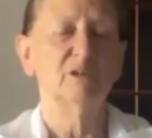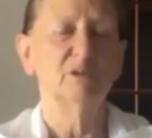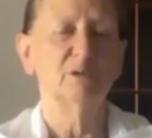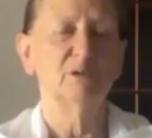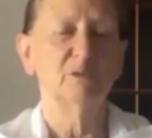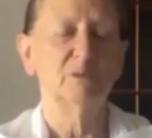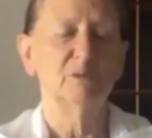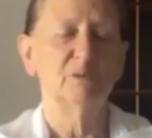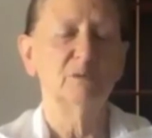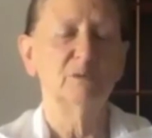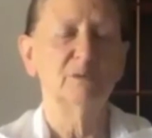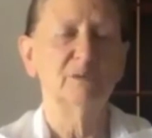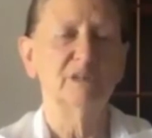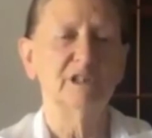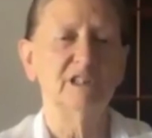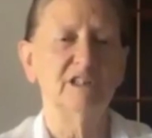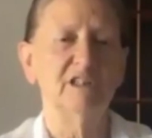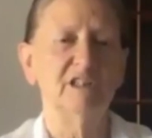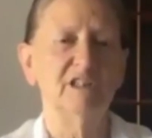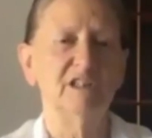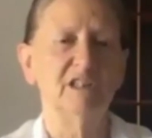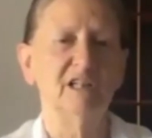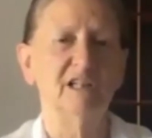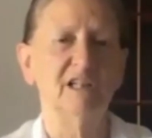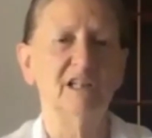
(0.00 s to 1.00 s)

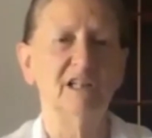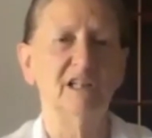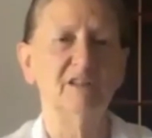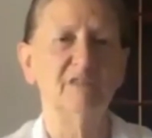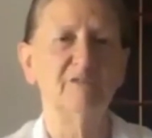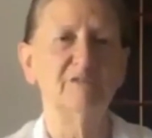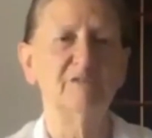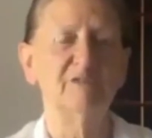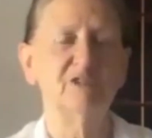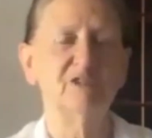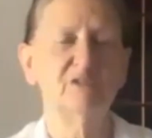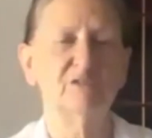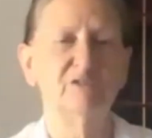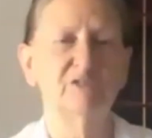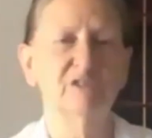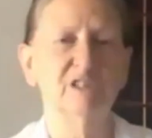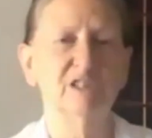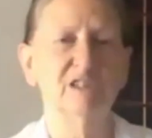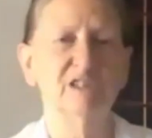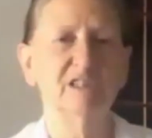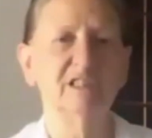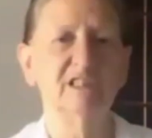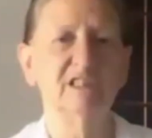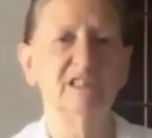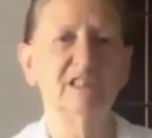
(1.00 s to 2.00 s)
we have to
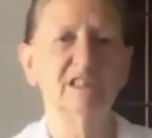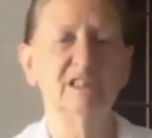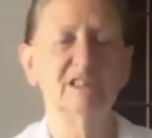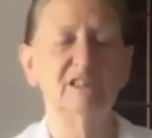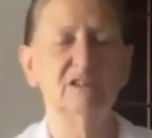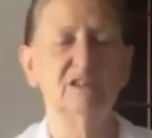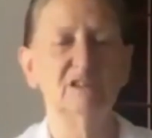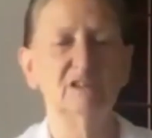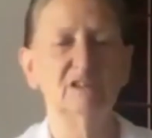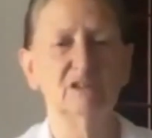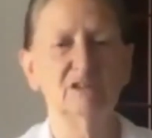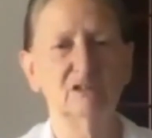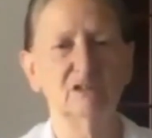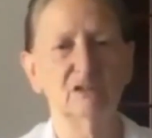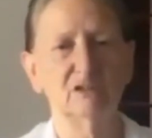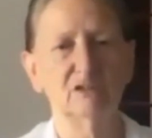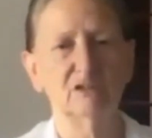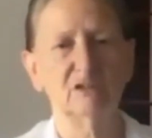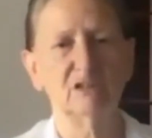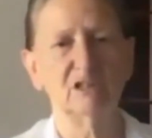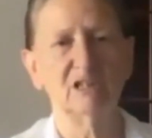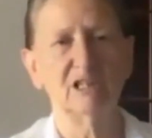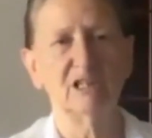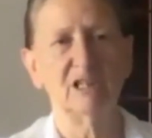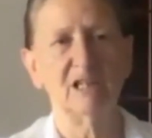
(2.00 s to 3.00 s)
really
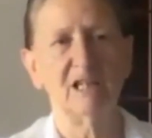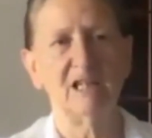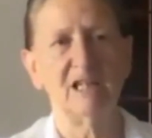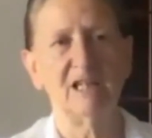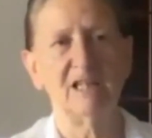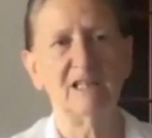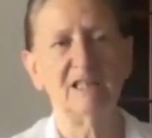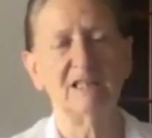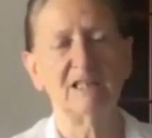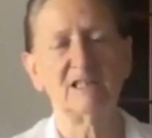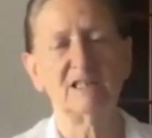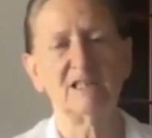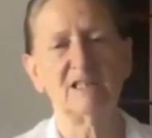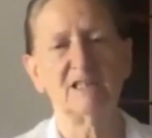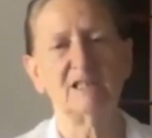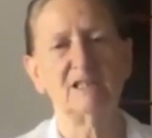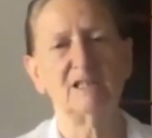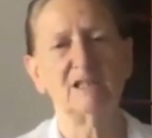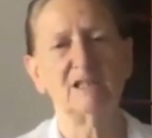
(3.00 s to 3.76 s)
look at